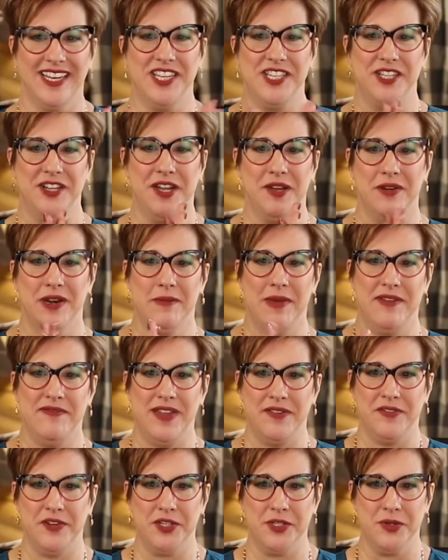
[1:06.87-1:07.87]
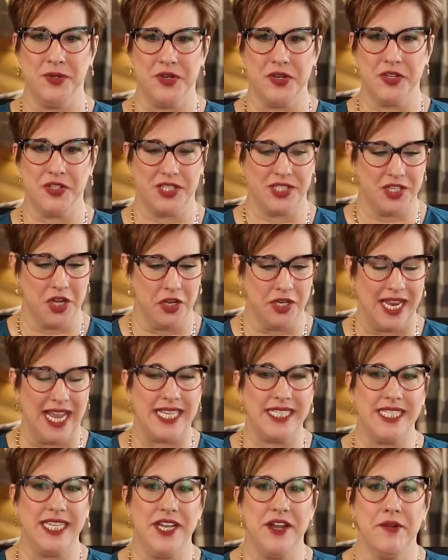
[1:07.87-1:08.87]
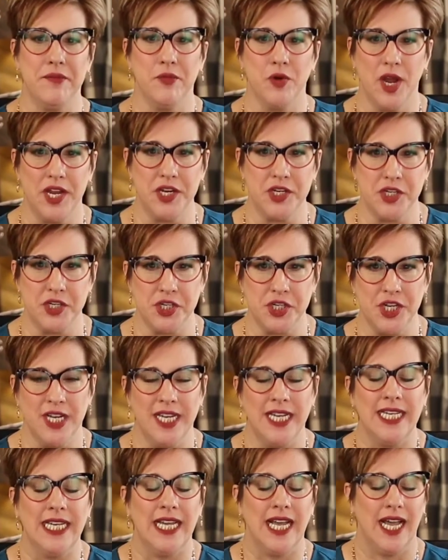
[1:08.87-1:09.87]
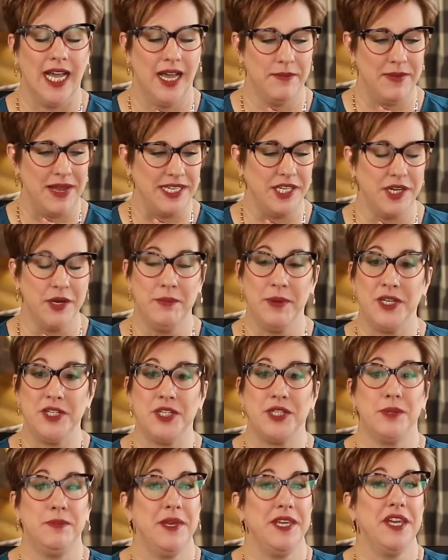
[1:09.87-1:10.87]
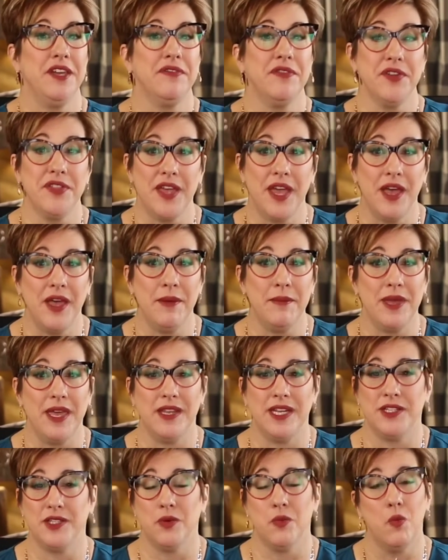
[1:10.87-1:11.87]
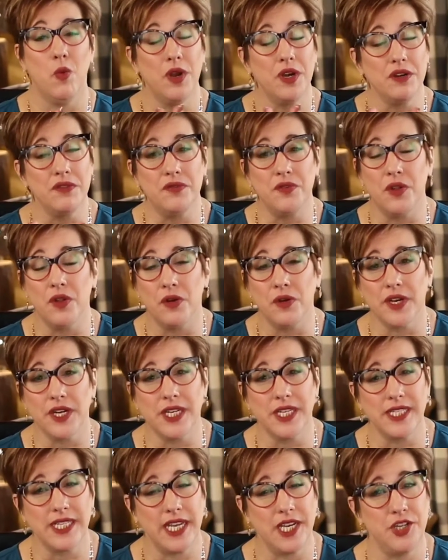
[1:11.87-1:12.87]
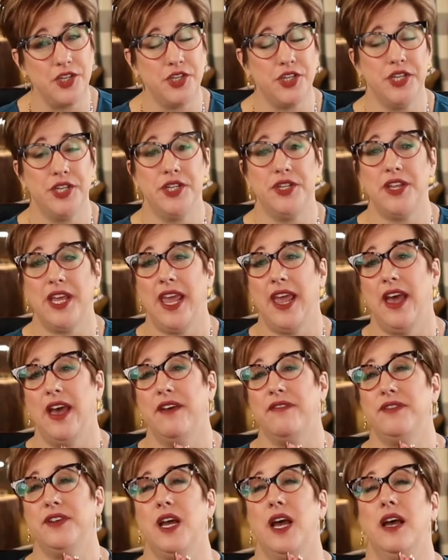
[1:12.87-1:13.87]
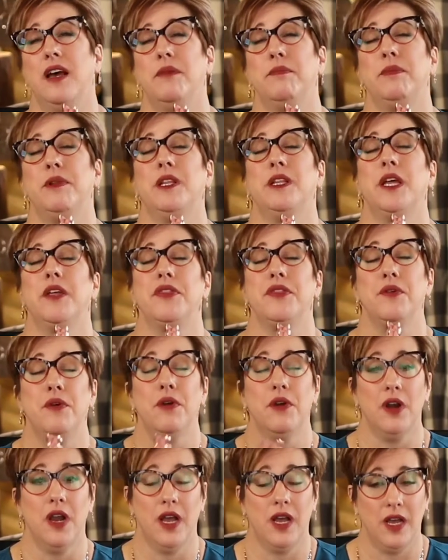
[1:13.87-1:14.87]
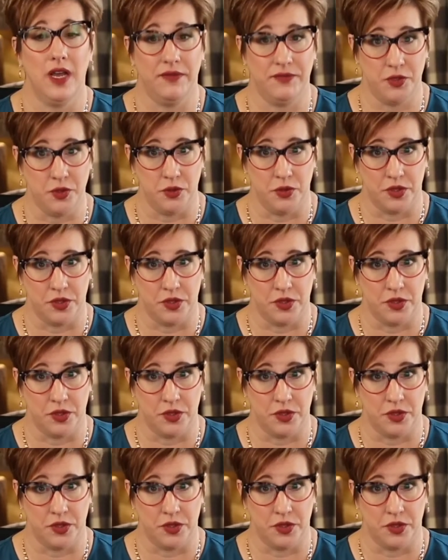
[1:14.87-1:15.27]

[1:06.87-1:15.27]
I'm going to show you one of my favorite tools. It's called Semrush. I did a bunch of speaking for them, and it's a wonderful organization. They have a plethora of